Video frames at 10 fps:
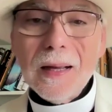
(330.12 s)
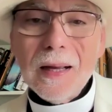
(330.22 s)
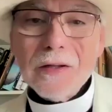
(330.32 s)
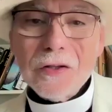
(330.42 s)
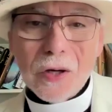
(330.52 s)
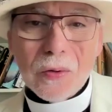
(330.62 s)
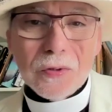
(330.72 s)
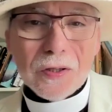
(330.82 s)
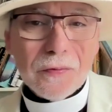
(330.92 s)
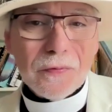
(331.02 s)
And
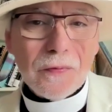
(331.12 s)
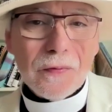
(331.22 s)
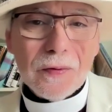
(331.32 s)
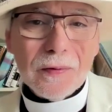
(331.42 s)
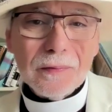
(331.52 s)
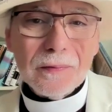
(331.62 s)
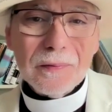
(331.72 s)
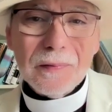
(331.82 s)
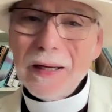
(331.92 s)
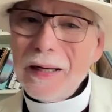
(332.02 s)
Joseph,
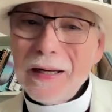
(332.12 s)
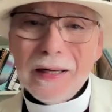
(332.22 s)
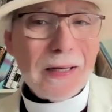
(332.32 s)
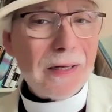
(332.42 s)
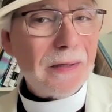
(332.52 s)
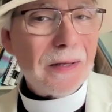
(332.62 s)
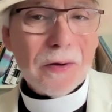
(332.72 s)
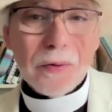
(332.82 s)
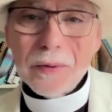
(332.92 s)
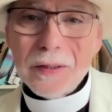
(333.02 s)
he didn't eat
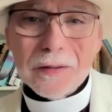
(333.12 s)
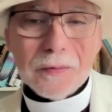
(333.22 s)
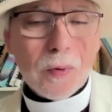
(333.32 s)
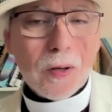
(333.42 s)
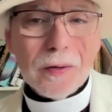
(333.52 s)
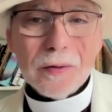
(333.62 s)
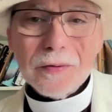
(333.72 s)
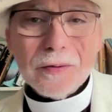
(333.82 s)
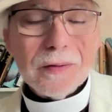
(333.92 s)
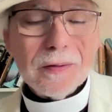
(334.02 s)
dinner with his
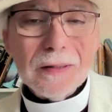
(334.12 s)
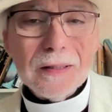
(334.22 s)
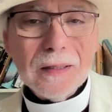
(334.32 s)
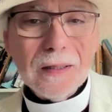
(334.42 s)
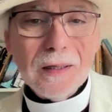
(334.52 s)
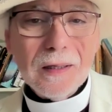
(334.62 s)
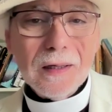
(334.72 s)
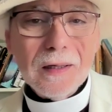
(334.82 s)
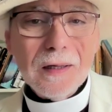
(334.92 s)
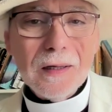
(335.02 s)
brothers,
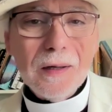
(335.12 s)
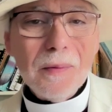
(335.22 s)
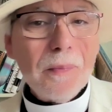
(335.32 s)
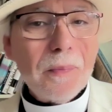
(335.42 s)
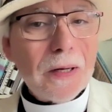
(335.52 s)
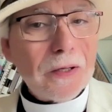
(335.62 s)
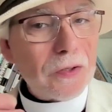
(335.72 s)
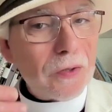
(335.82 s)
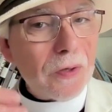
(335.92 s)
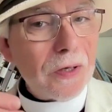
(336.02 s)
but he
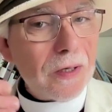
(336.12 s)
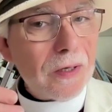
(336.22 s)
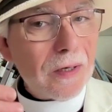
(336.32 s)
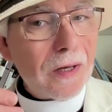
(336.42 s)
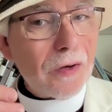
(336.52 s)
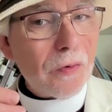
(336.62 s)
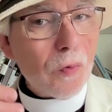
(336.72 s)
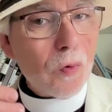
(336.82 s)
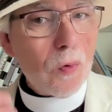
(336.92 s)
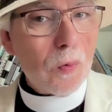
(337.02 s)
stood in another
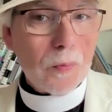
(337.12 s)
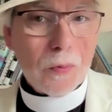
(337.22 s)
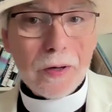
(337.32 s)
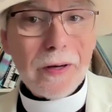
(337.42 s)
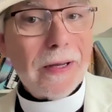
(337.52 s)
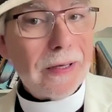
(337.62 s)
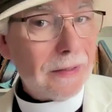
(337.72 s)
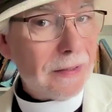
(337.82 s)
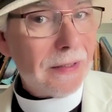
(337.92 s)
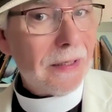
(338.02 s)
room where he
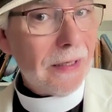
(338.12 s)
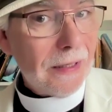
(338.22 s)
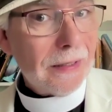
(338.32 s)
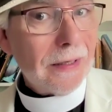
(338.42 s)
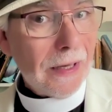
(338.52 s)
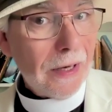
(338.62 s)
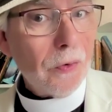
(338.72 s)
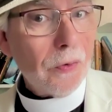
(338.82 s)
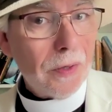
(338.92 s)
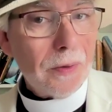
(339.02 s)
could see and
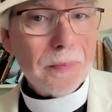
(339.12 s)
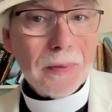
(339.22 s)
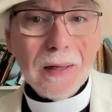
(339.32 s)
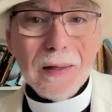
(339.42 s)
hear them.